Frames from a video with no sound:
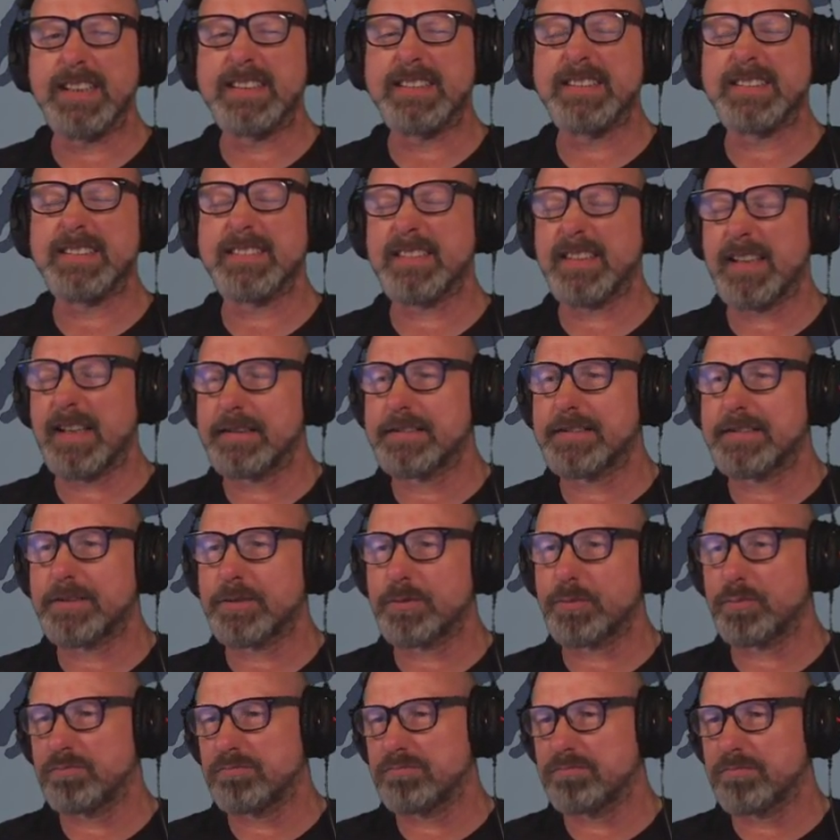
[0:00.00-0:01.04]

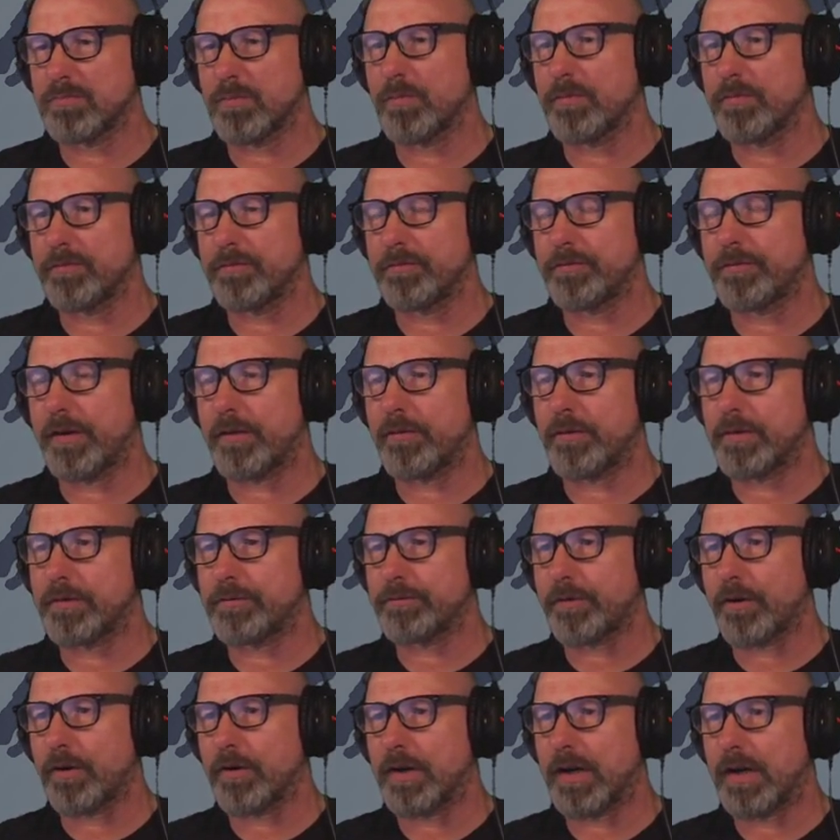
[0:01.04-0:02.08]
it's very
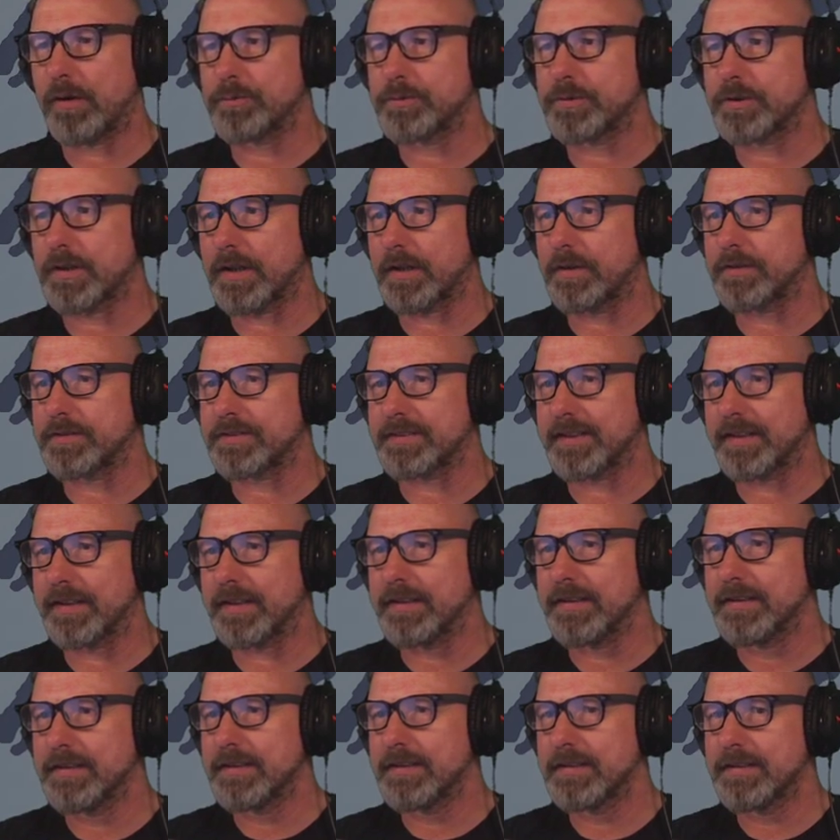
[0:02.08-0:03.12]
far outside the
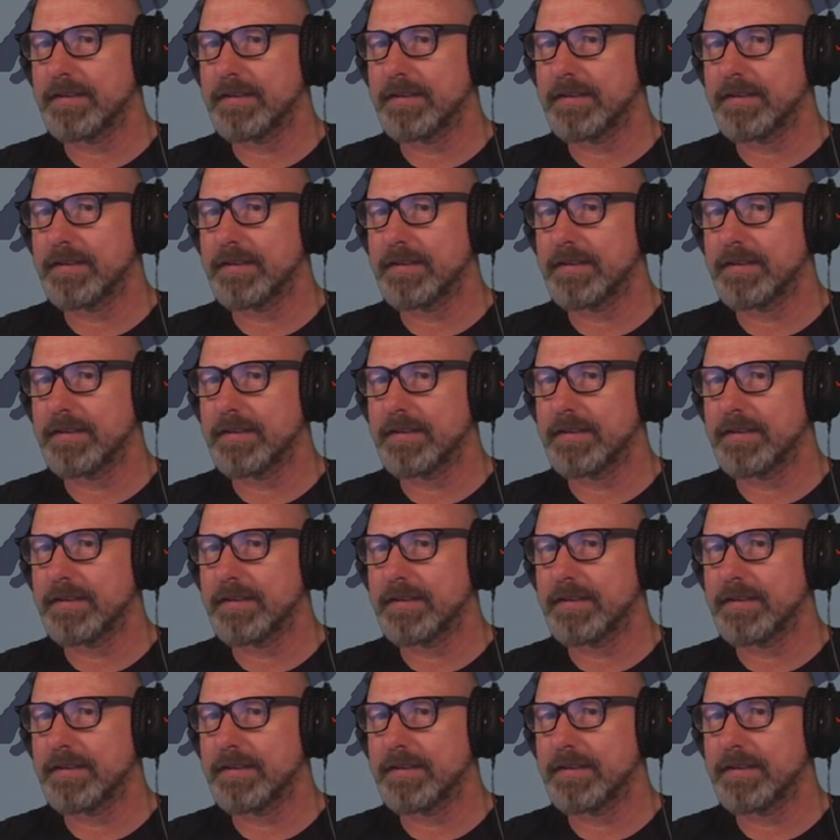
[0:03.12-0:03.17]
city.